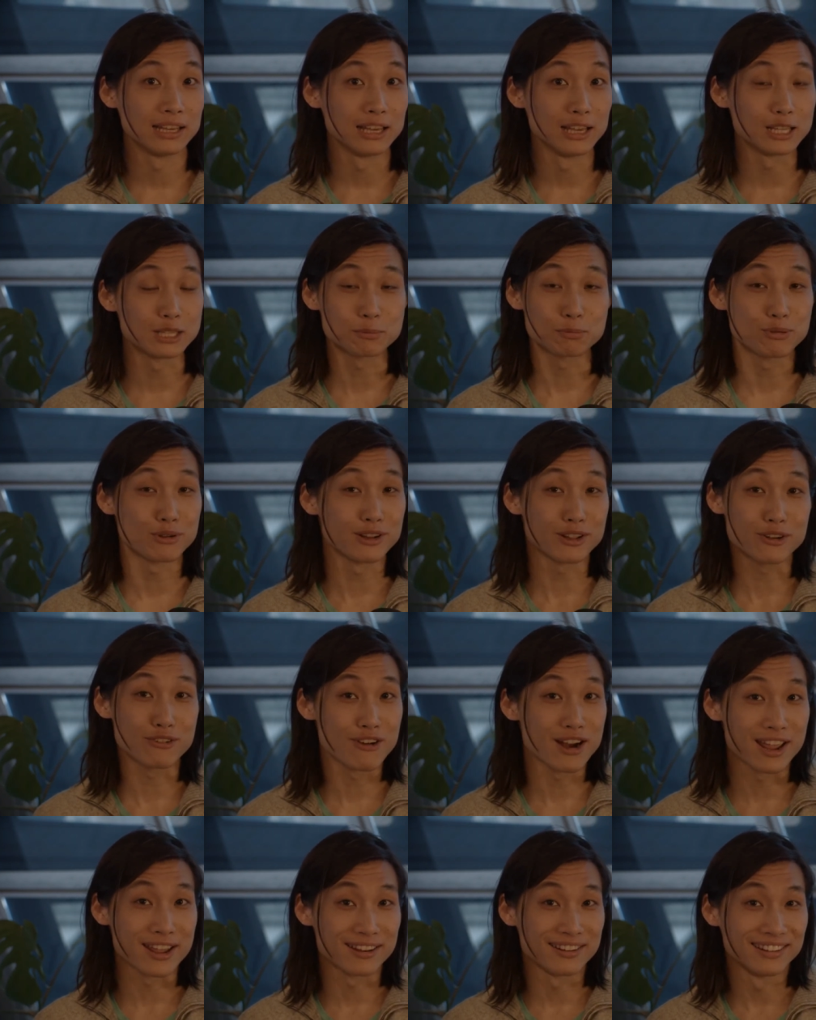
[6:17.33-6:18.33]
it's pretty
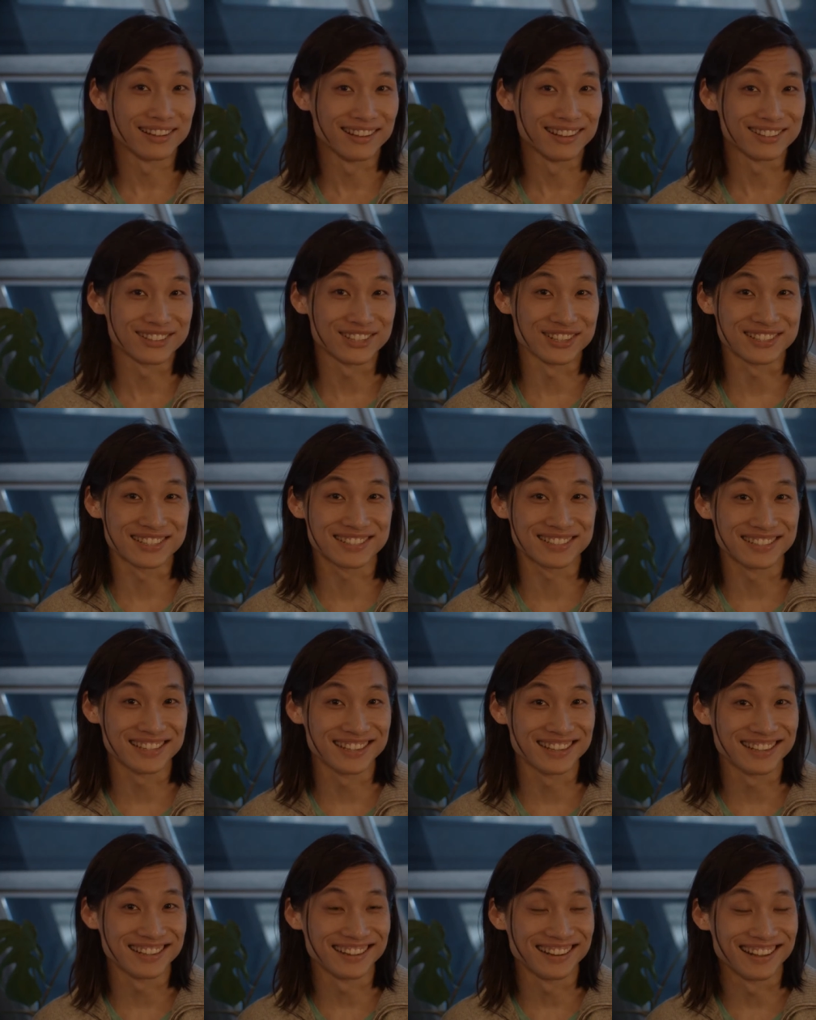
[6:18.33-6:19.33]
great to
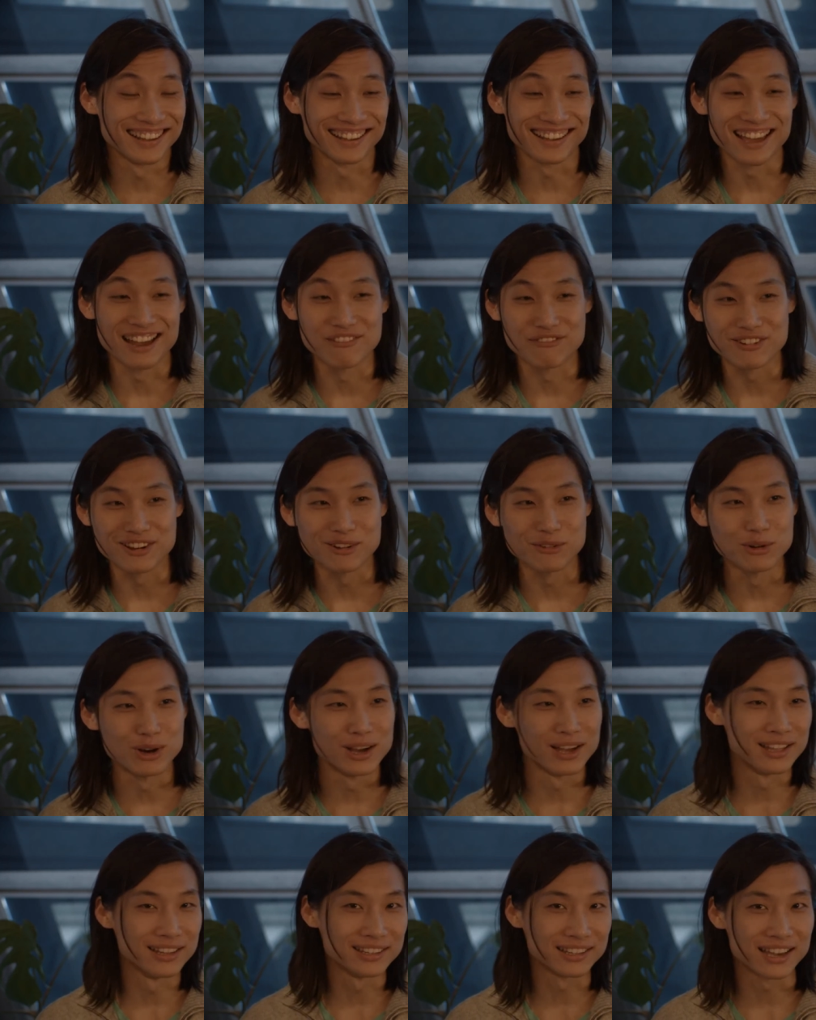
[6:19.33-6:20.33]
see like
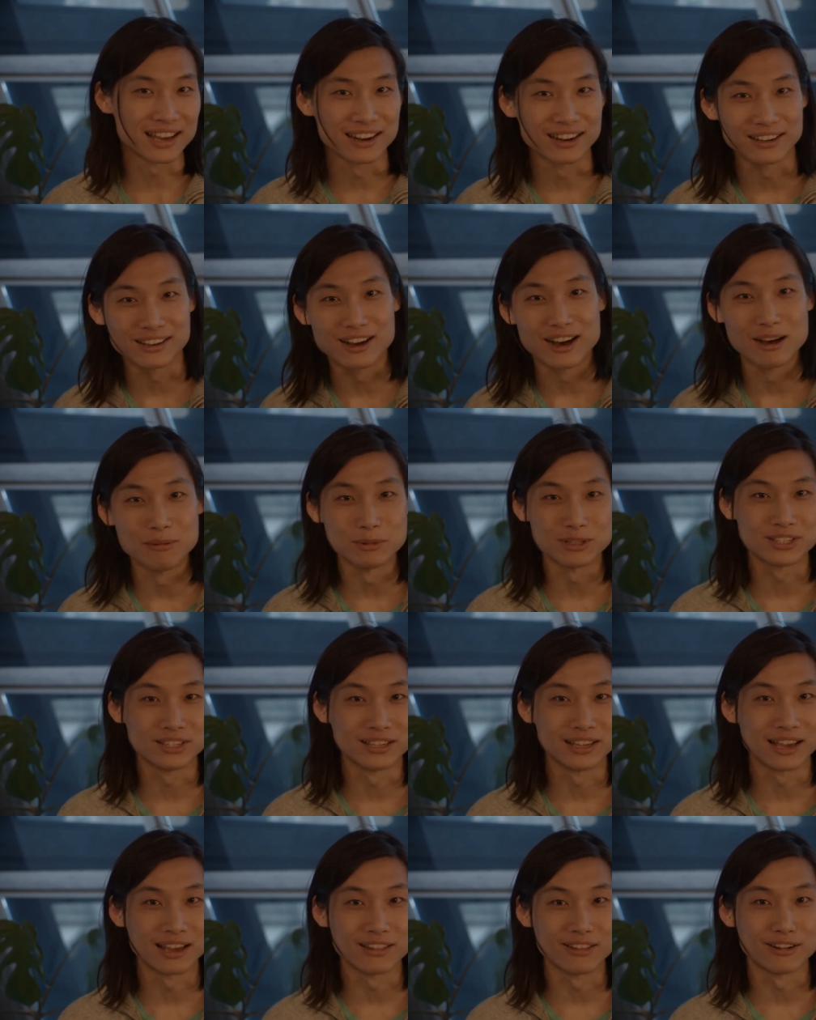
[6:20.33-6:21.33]
everyone kind of come
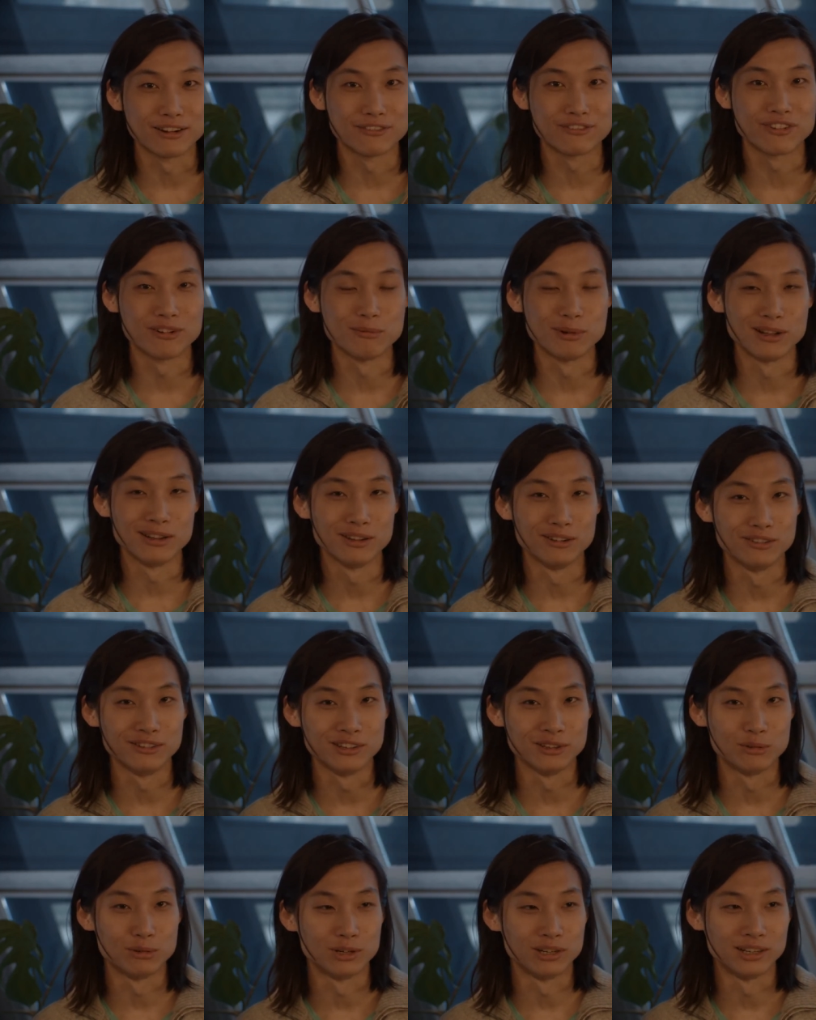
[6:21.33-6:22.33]
together from all over
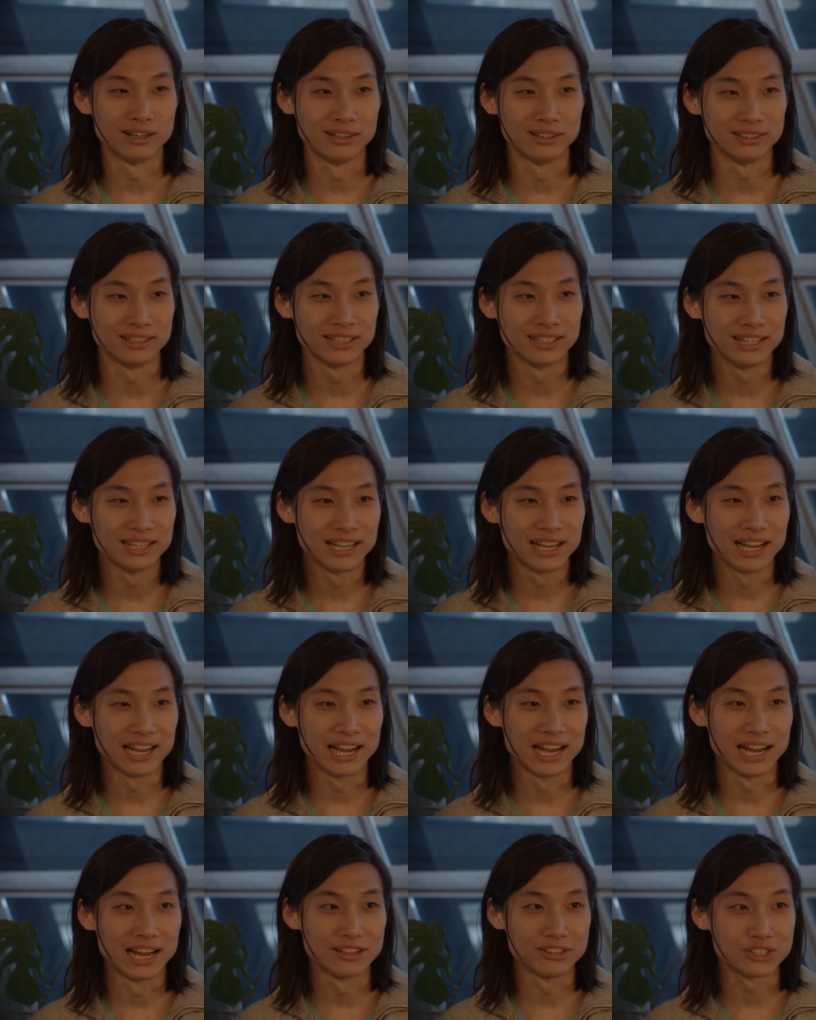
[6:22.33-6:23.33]
the world
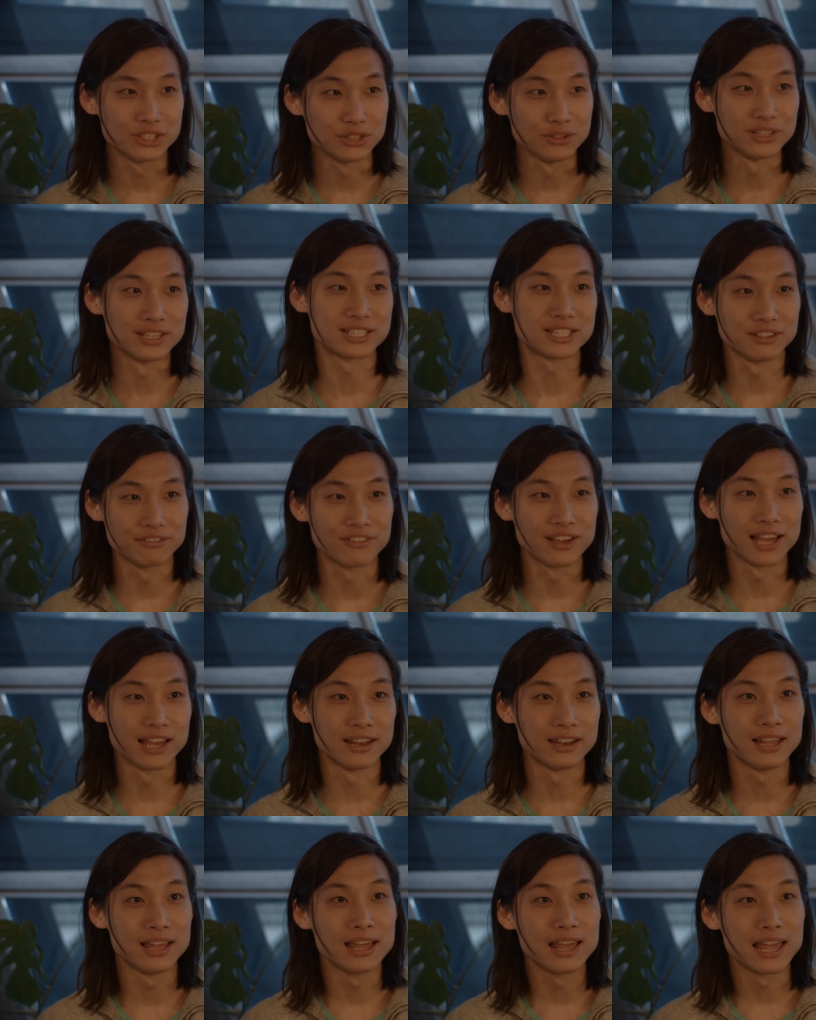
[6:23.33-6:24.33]
uh, to this
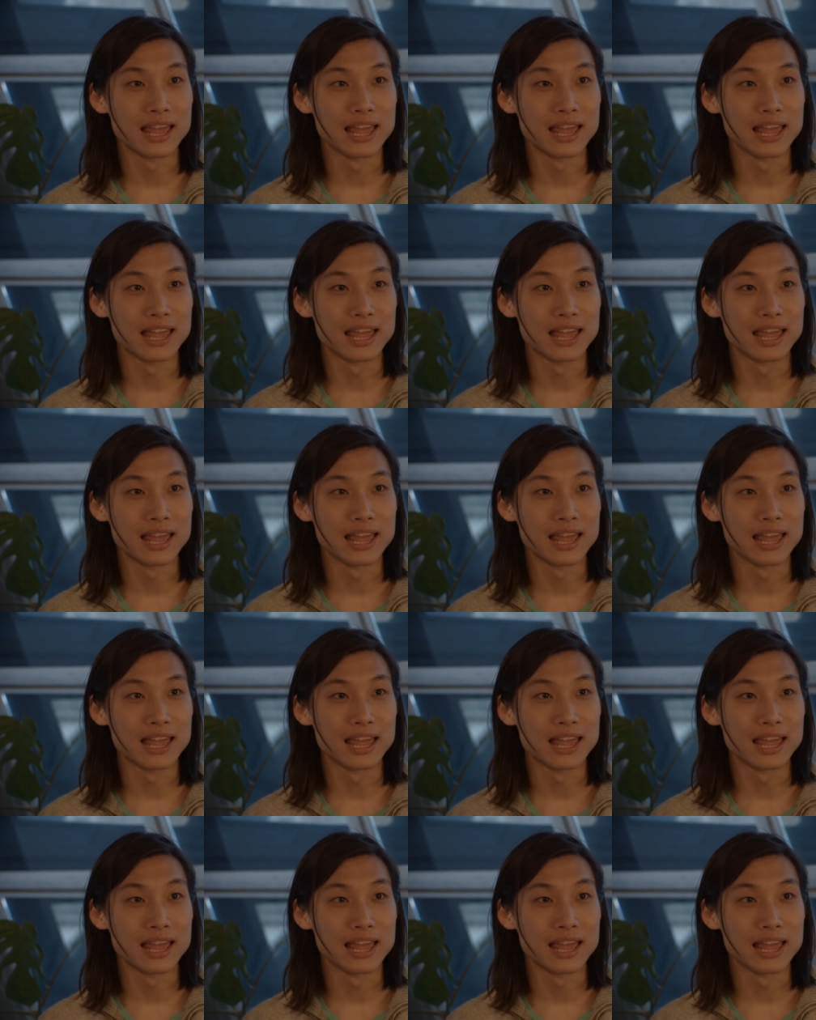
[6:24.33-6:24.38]
event,